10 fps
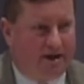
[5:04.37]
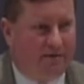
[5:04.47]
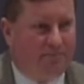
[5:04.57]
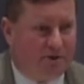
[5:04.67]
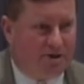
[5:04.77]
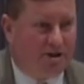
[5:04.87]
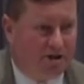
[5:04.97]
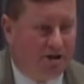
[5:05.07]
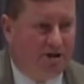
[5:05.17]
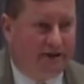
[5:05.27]
in
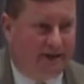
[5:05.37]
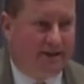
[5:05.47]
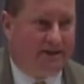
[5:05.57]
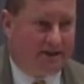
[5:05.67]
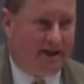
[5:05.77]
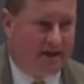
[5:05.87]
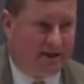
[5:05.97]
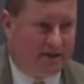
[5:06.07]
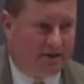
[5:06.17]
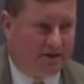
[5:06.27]
particular in
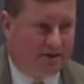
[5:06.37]
Connecticut,